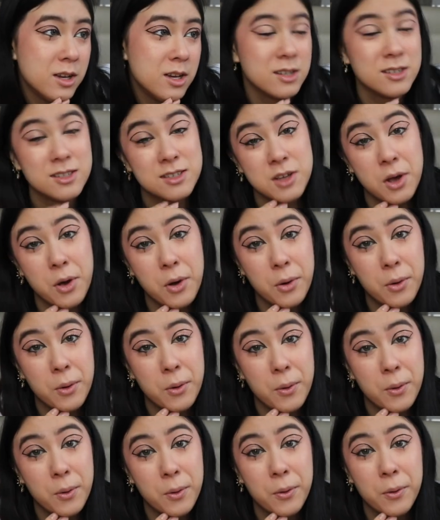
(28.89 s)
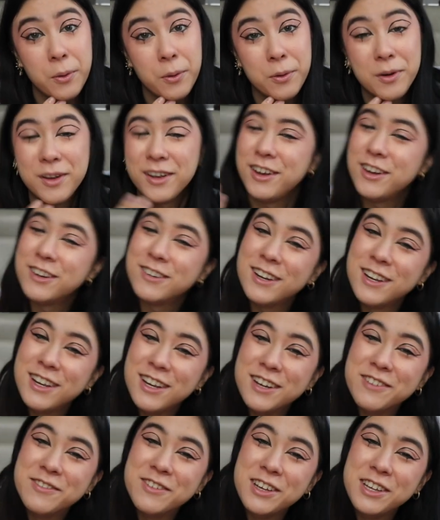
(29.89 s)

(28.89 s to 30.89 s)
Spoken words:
so here I am on